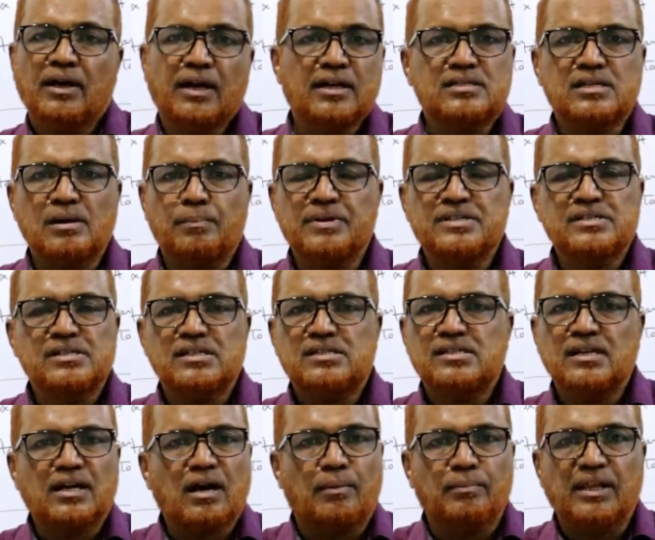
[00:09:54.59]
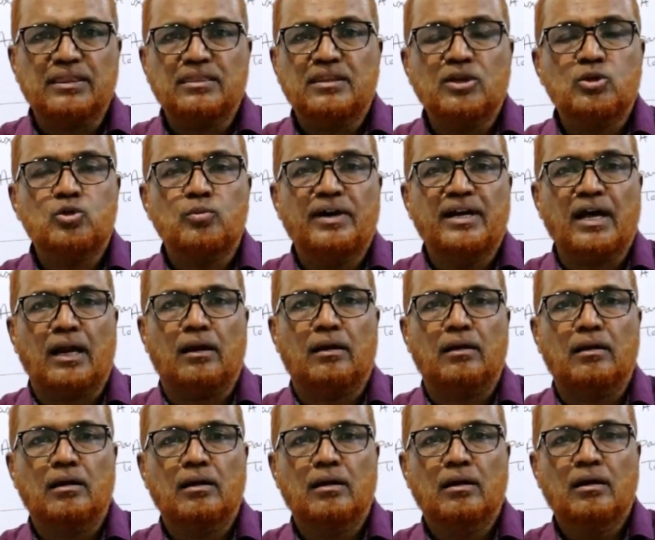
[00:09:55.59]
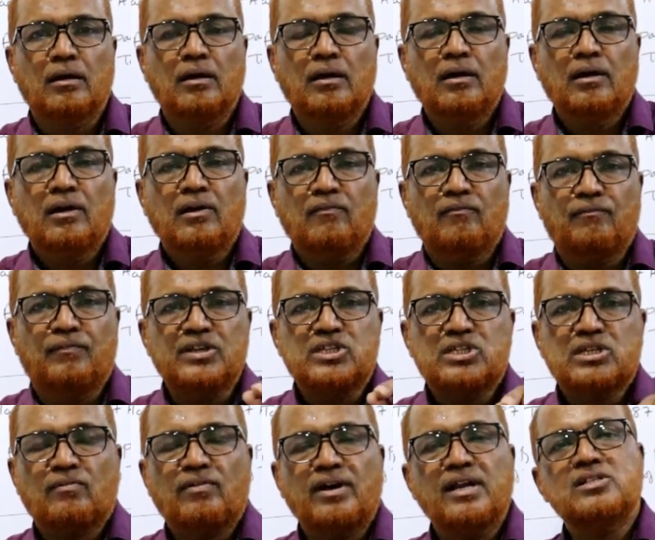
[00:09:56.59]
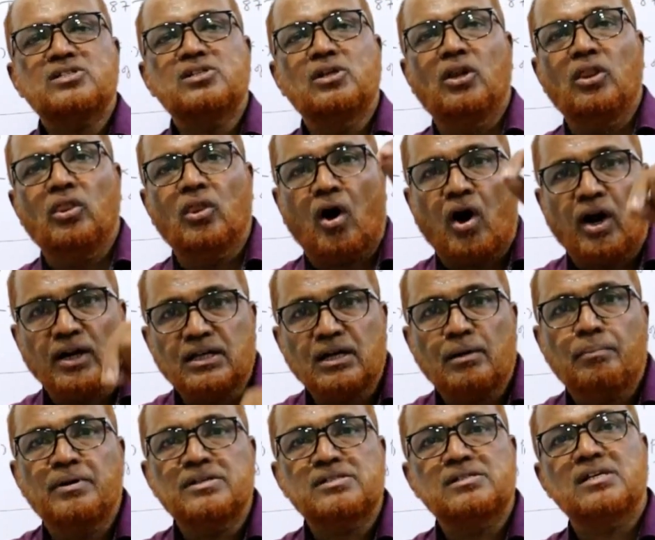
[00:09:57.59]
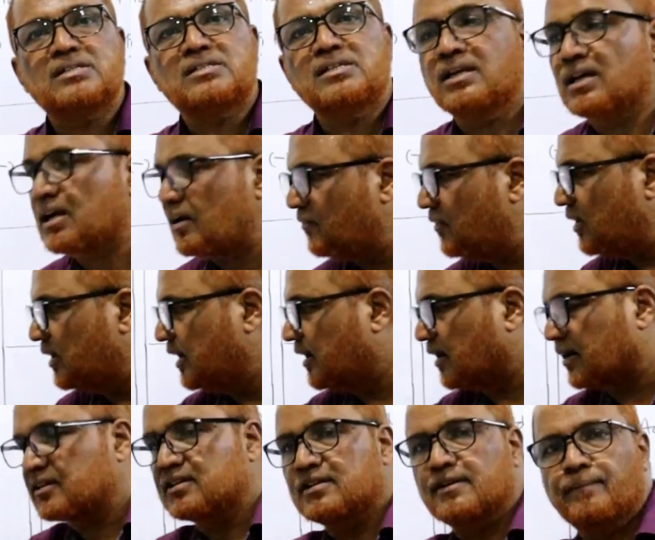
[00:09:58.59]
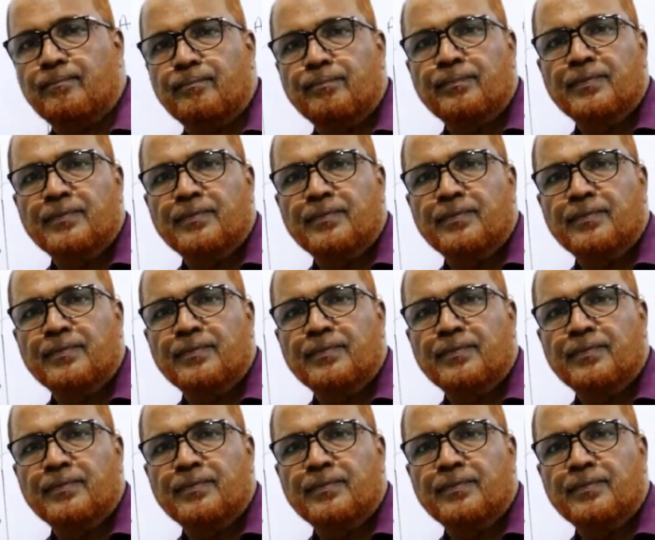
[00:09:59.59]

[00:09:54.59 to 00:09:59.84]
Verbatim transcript: It's a business income, nothing to be done. Whichever is not a business income, we deduct.